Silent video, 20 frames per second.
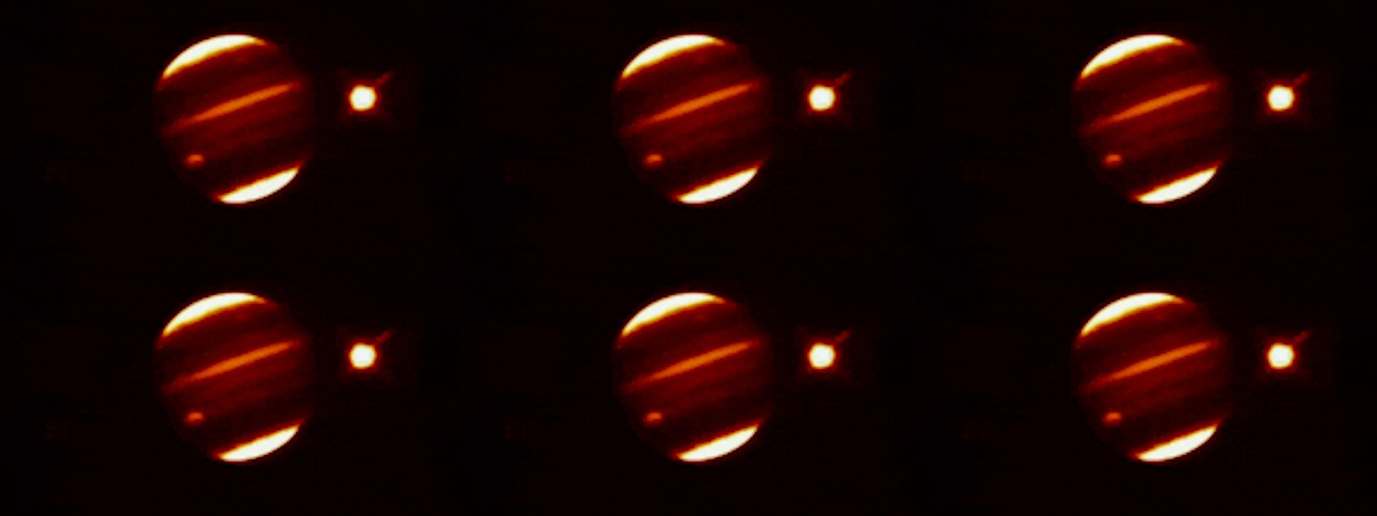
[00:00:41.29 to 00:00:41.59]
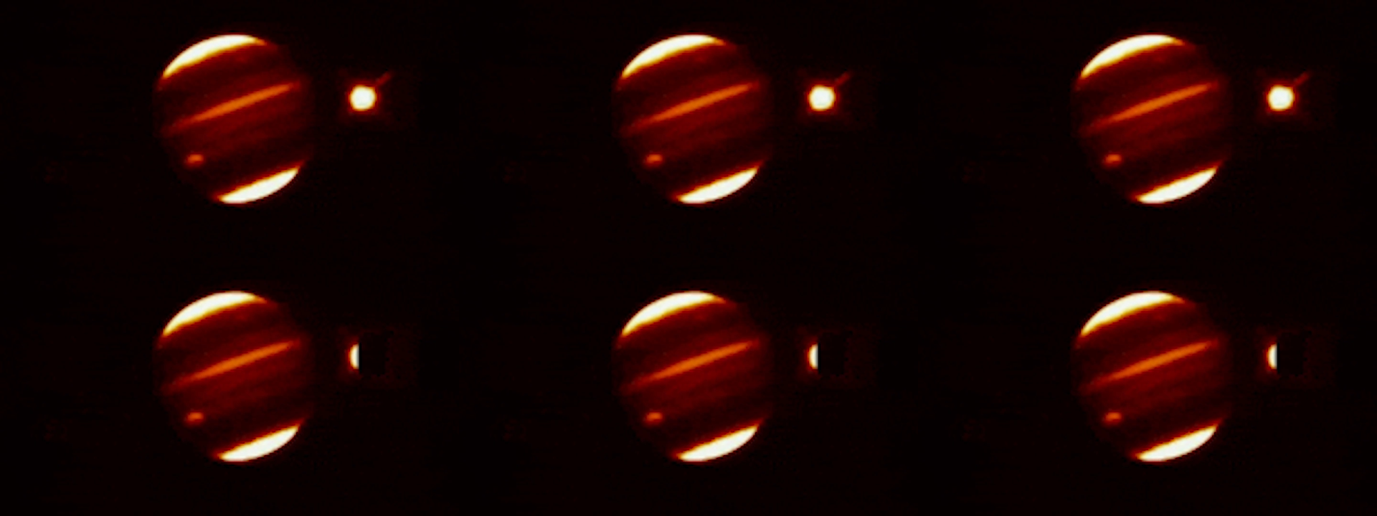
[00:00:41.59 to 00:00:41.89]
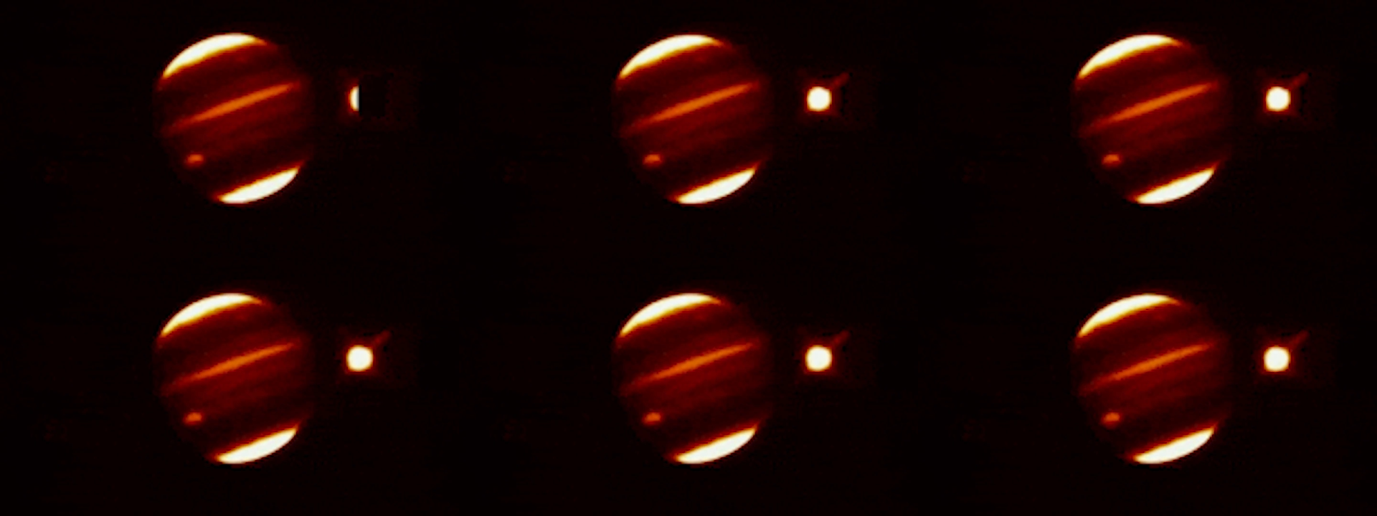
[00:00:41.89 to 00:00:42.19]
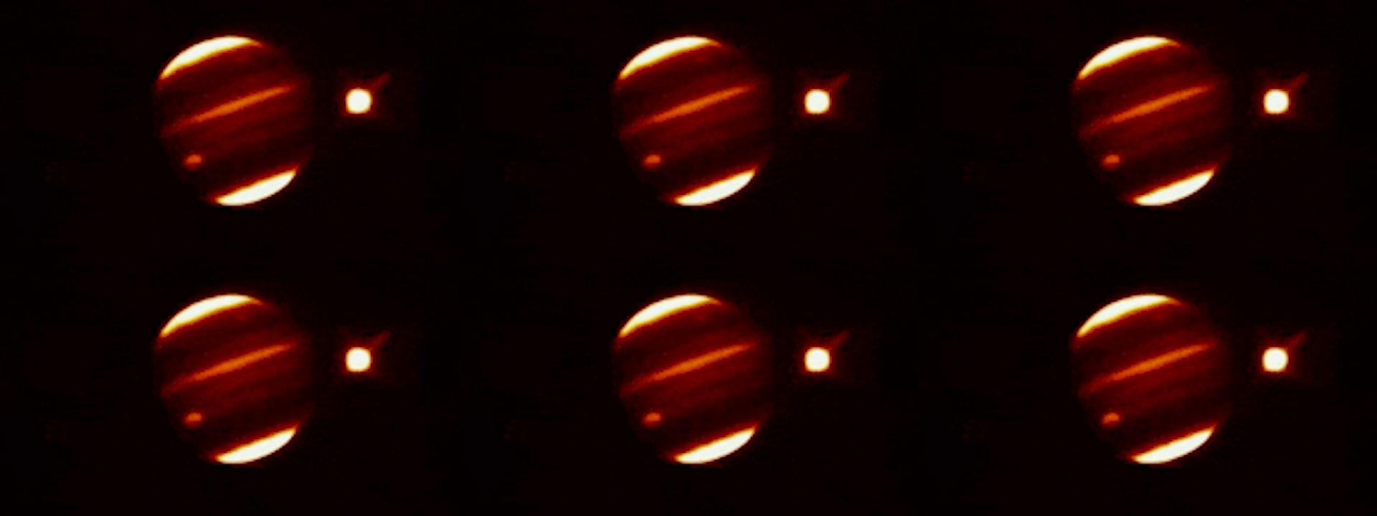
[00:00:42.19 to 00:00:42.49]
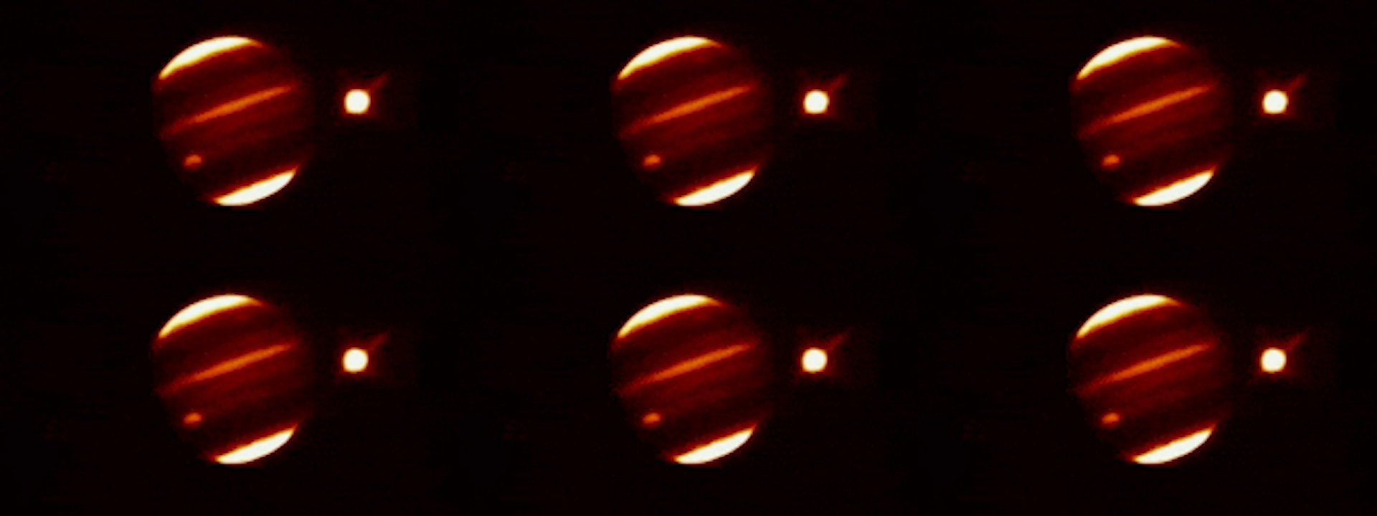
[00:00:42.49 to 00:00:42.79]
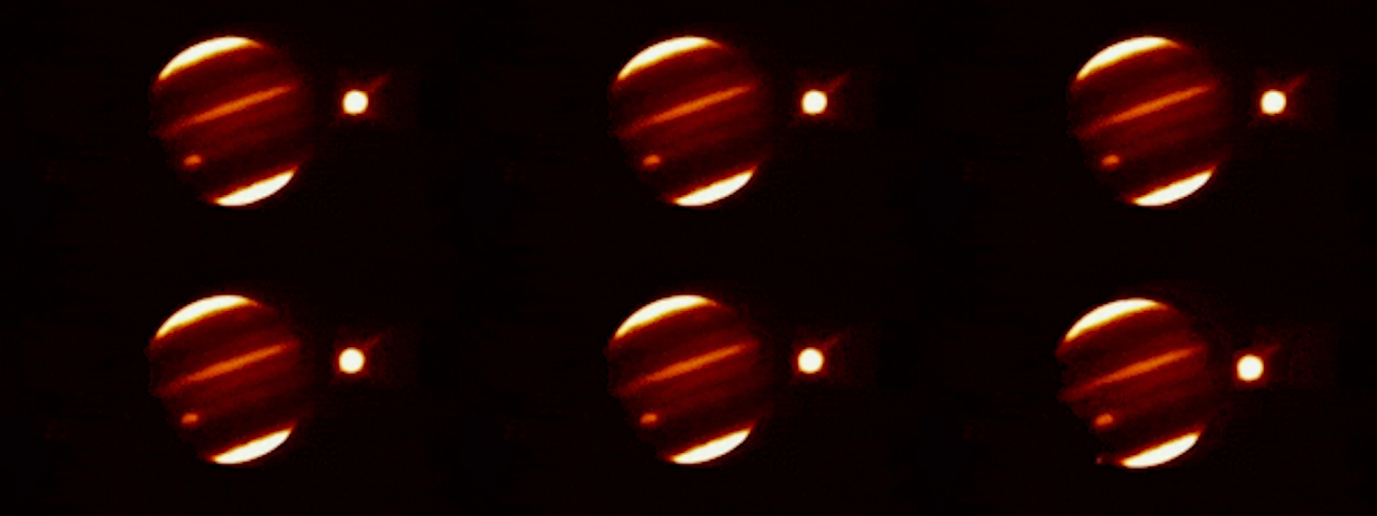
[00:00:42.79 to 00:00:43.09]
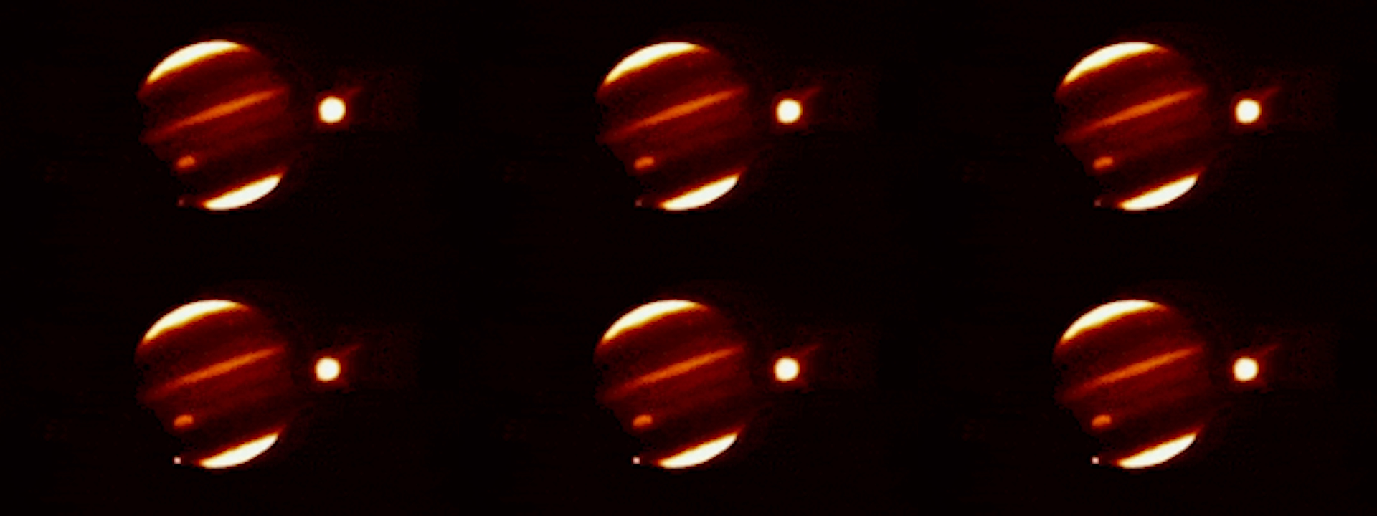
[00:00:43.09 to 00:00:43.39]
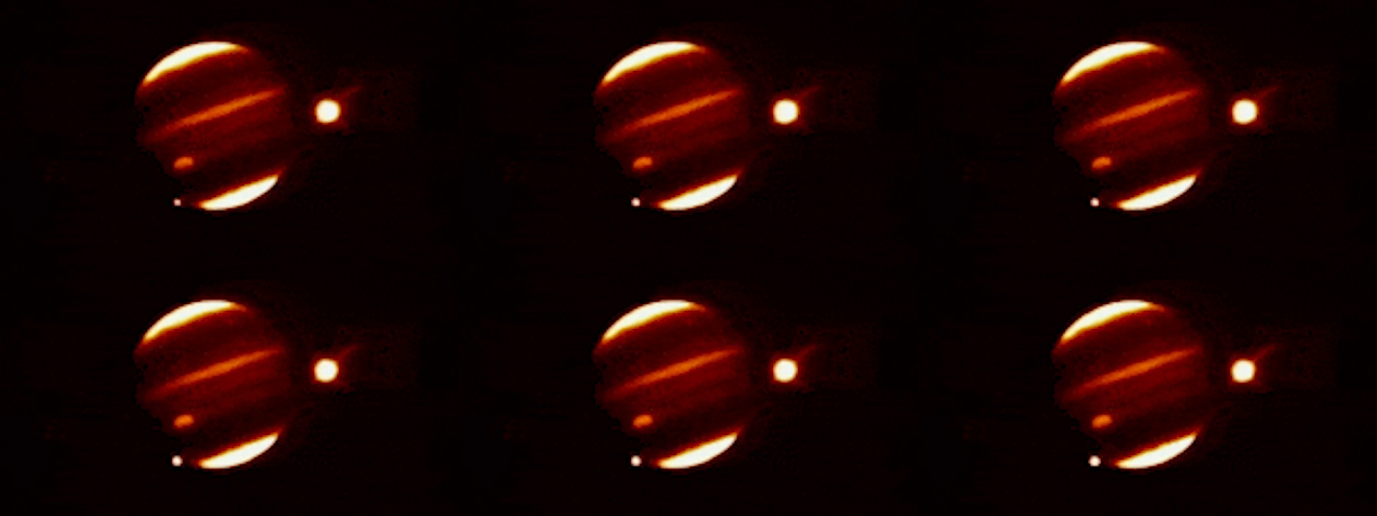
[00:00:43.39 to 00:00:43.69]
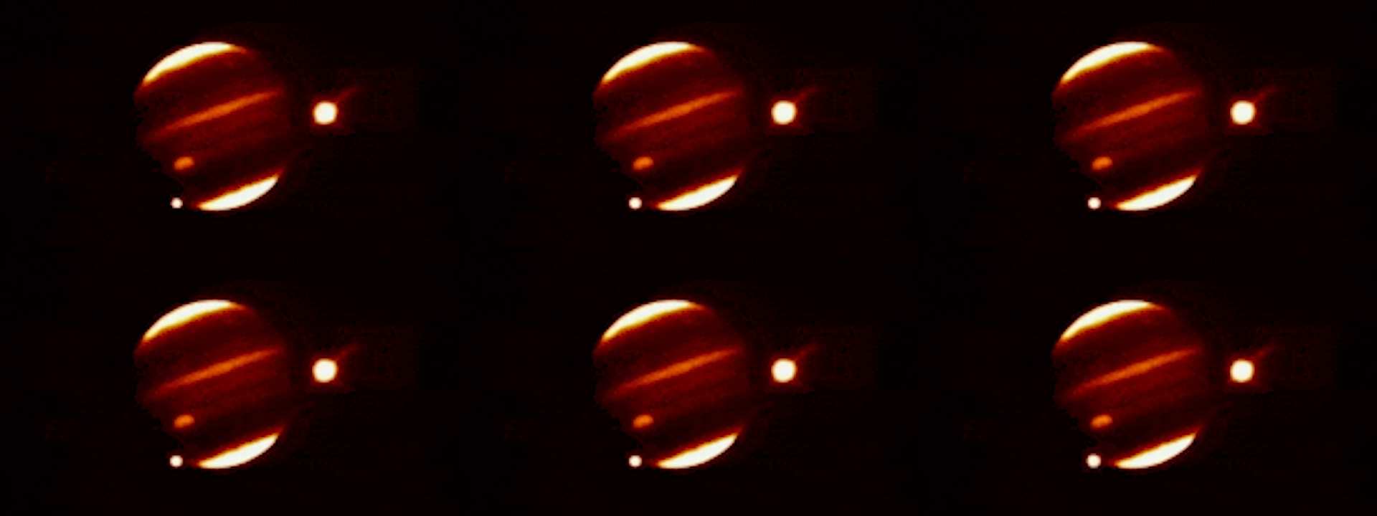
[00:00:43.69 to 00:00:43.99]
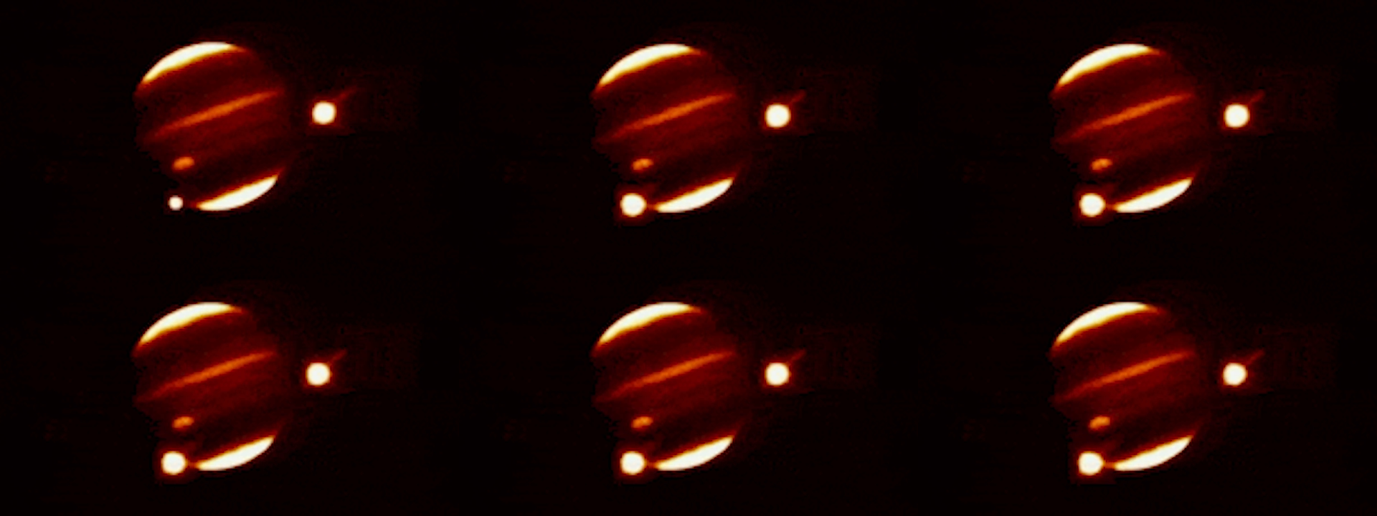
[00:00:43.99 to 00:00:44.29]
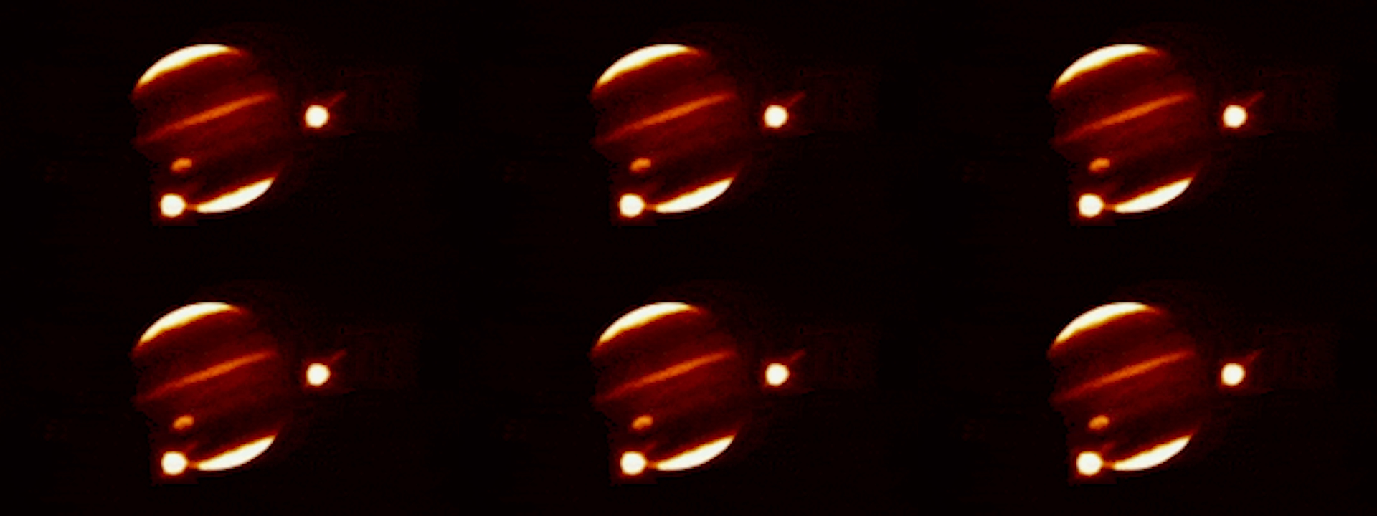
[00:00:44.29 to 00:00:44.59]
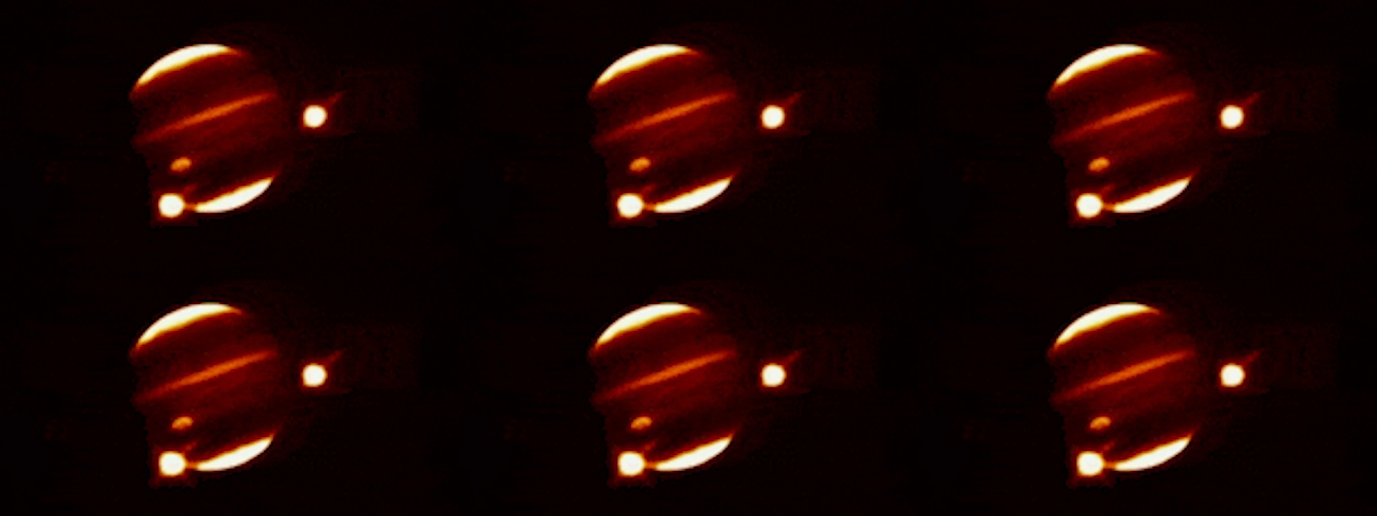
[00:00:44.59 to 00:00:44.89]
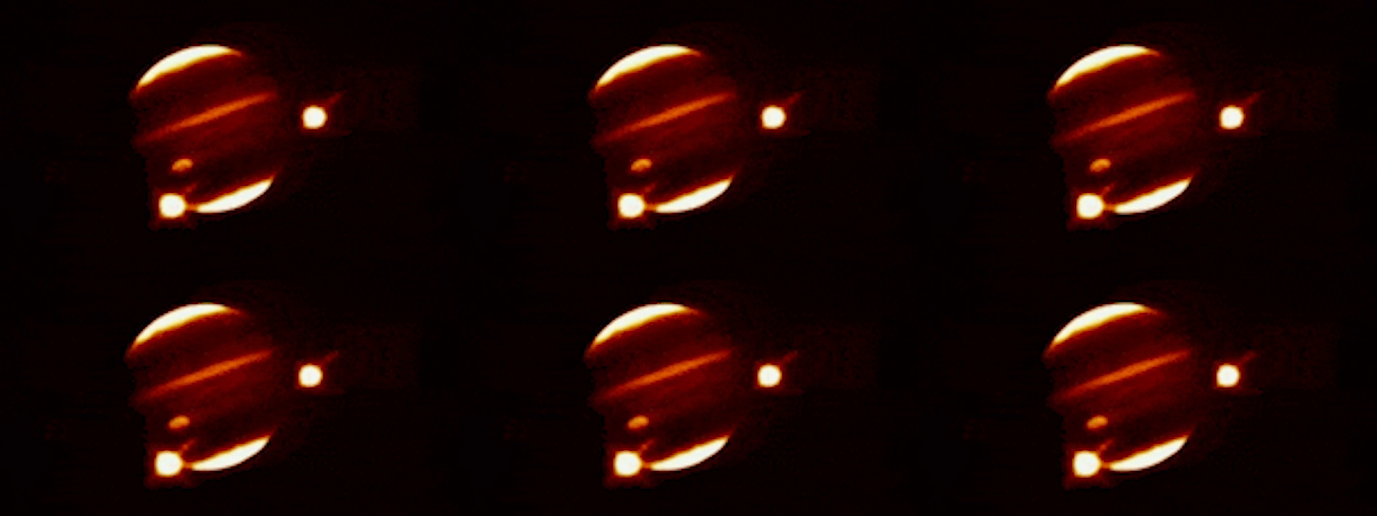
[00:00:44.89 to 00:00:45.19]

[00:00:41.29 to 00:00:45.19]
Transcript: (no speaker visible)